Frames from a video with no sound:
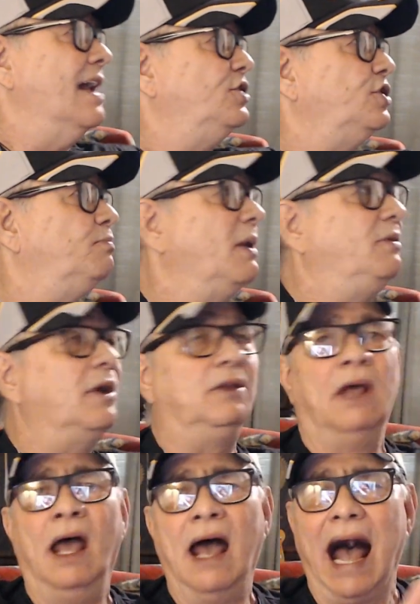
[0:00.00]
but
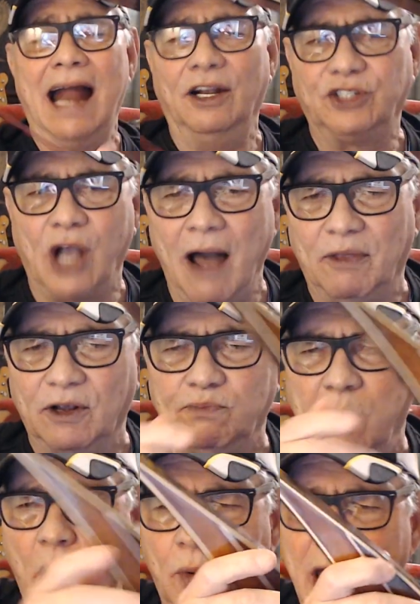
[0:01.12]
I just got this
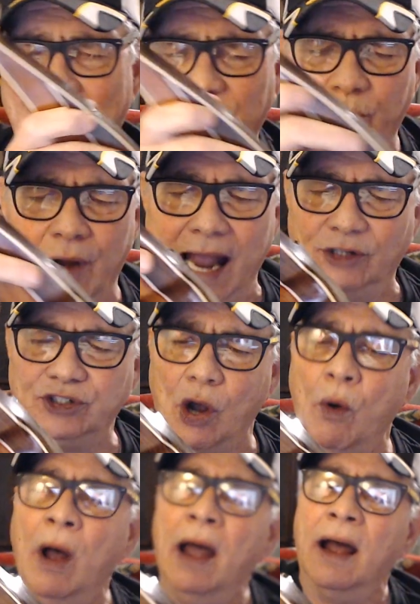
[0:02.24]
bow yesterday. So,
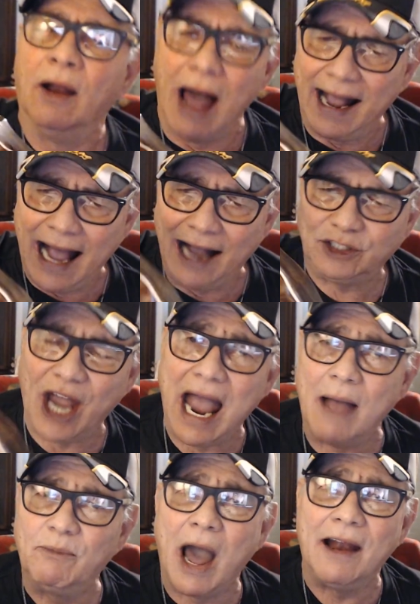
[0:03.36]
like I say, I've
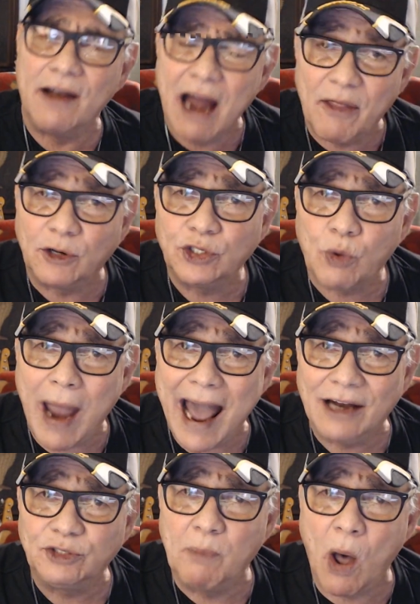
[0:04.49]
got another Stratus
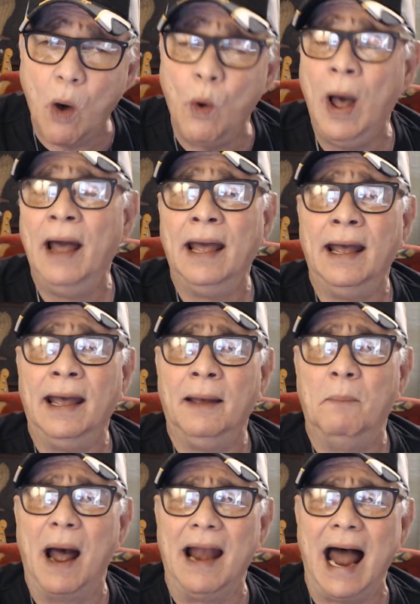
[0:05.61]
bow,
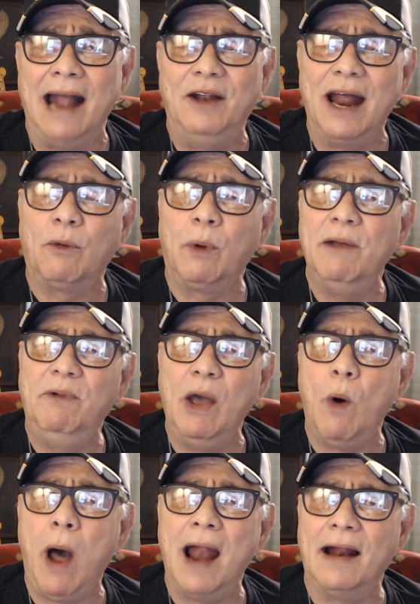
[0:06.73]
but I did a review
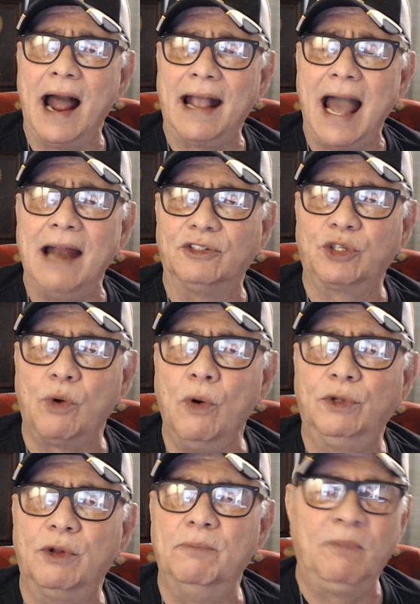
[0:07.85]
on it. I kind of
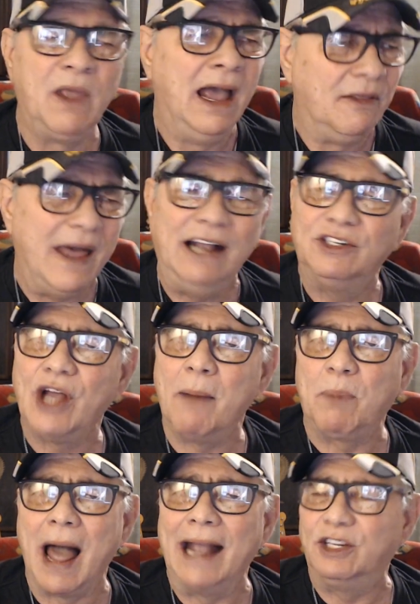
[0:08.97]
screwed things up
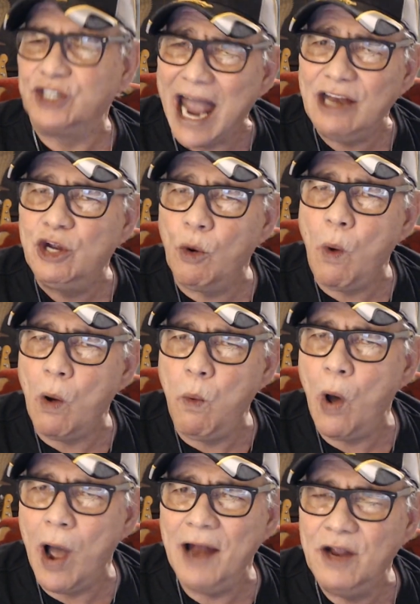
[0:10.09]
like Sedua
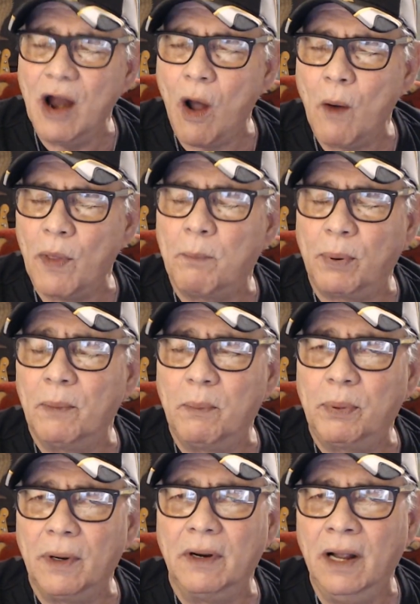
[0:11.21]
would, you
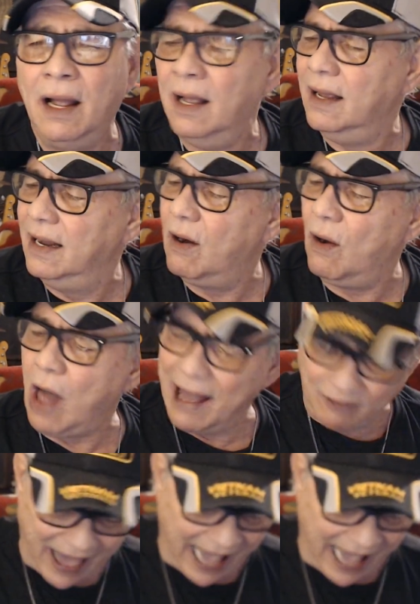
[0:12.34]
know, like that.